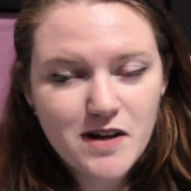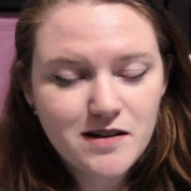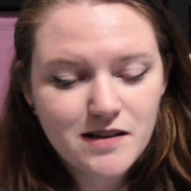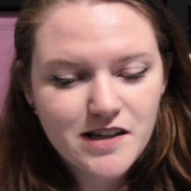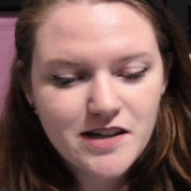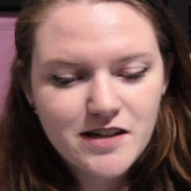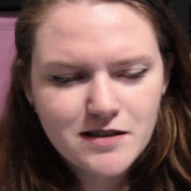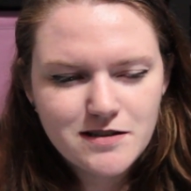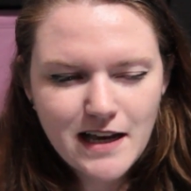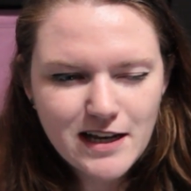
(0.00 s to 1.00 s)

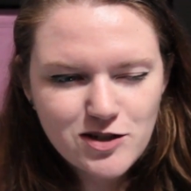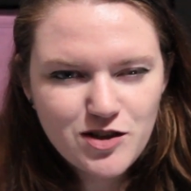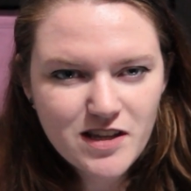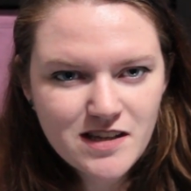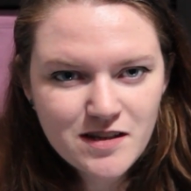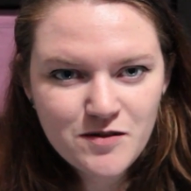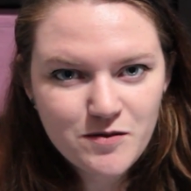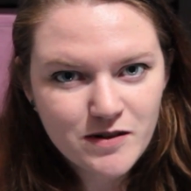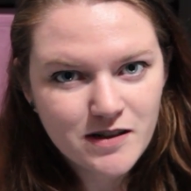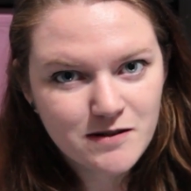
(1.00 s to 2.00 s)
bandolier sash thing
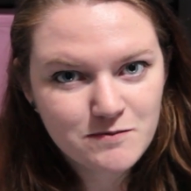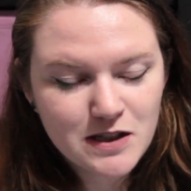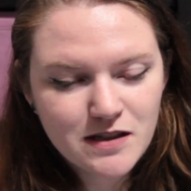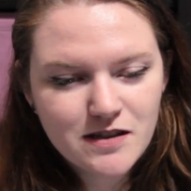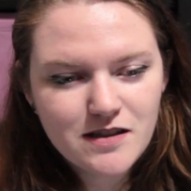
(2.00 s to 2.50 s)
from